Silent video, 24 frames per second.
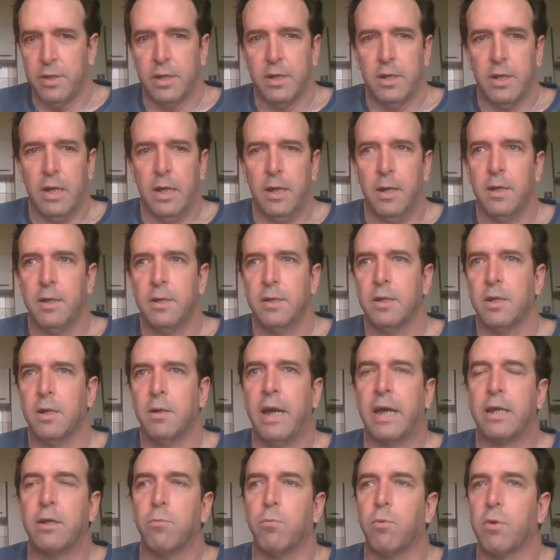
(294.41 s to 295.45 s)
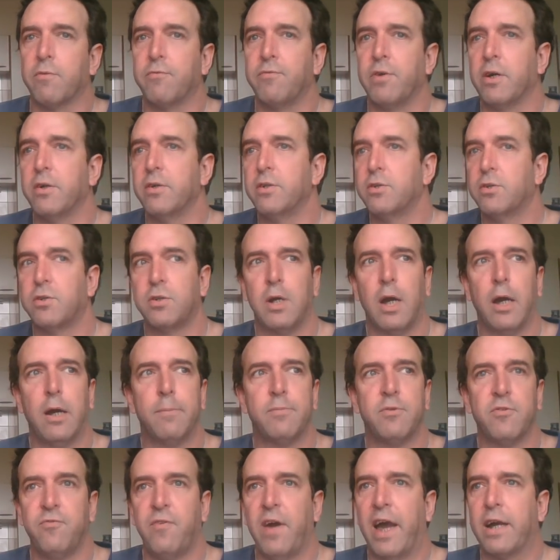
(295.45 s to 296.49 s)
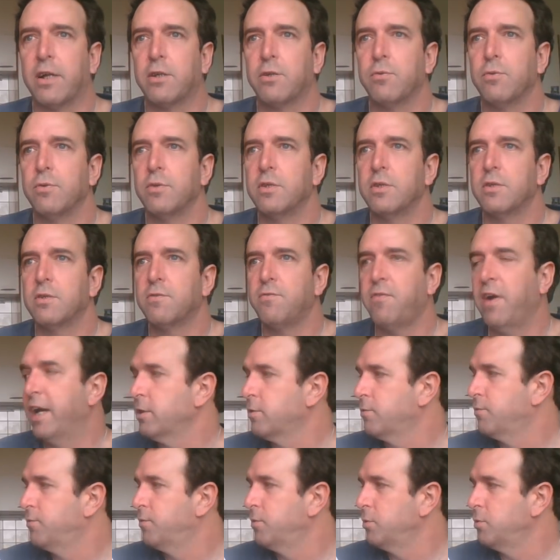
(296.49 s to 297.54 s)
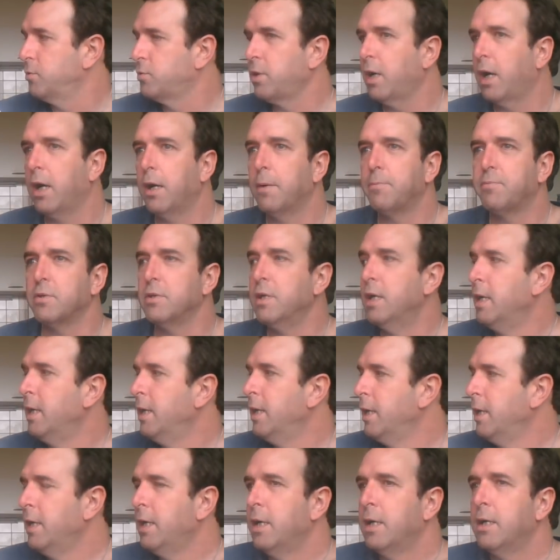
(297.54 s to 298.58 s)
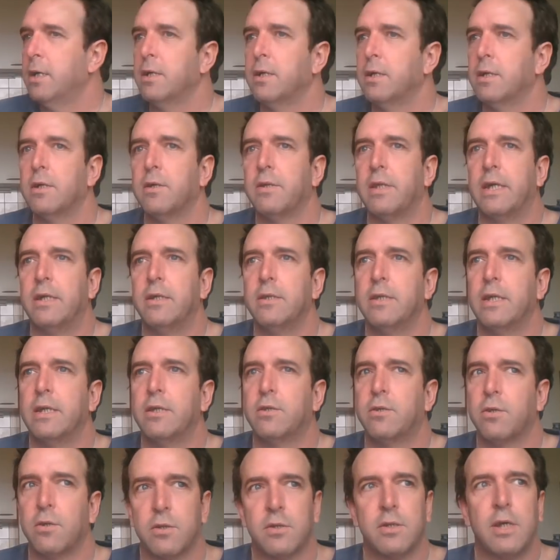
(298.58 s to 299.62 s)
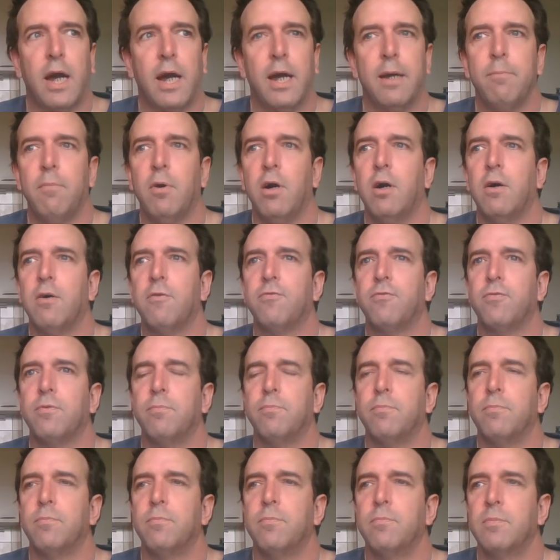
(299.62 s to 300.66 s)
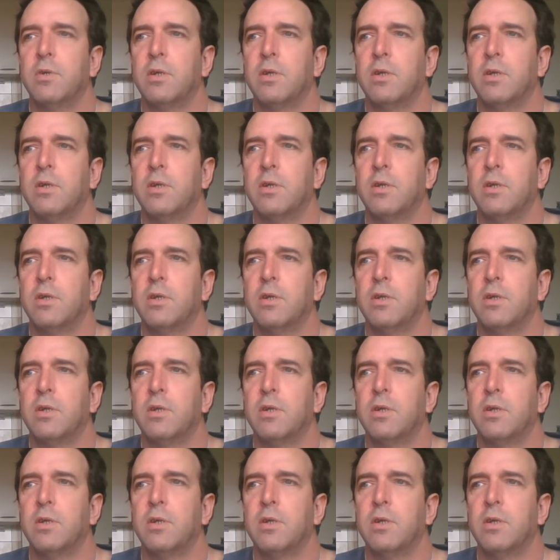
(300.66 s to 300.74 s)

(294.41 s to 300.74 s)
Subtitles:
They, had to work various jobs, factories, fast food jobs, and They took time off from,